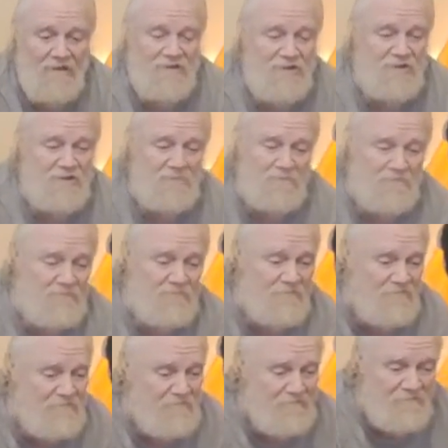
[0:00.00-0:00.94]

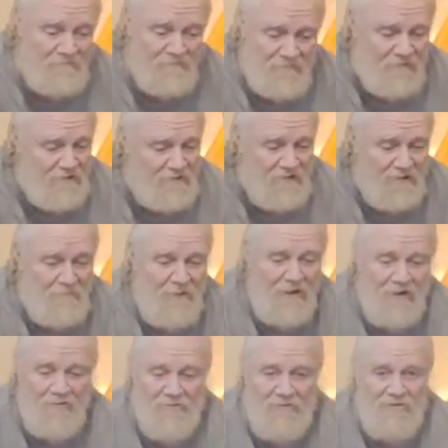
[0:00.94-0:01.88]
didn't
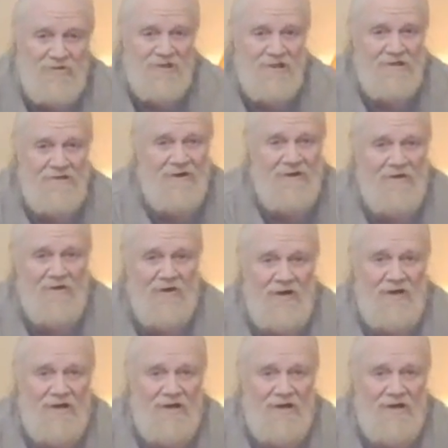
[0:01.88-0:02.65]
matter if you're sitting there or not.